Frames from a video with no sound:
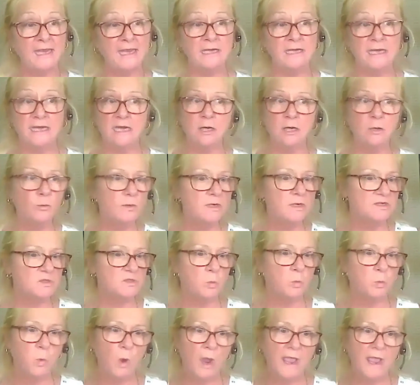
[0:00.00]
Yeah. And it
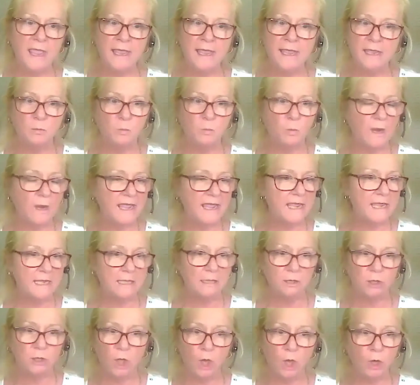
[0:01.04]
was way,
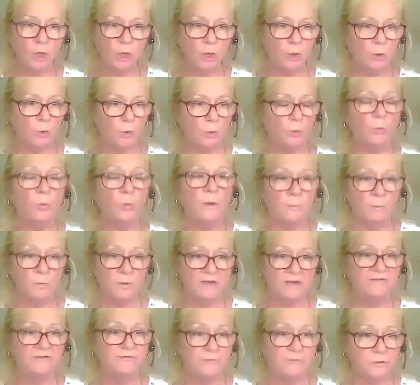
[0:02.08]
way low
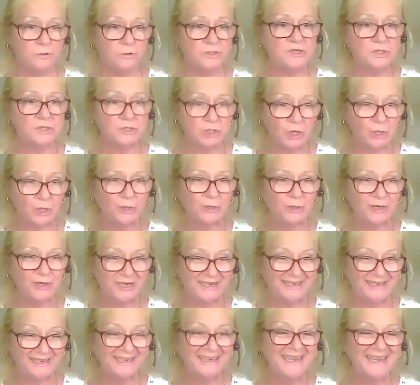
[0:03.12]
when we first
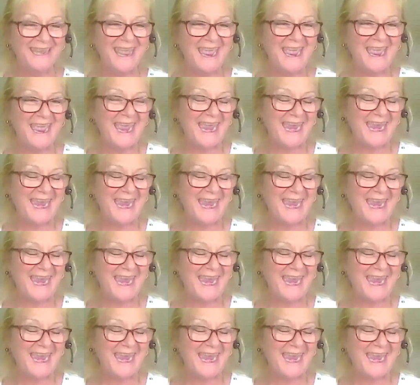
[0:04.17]
started.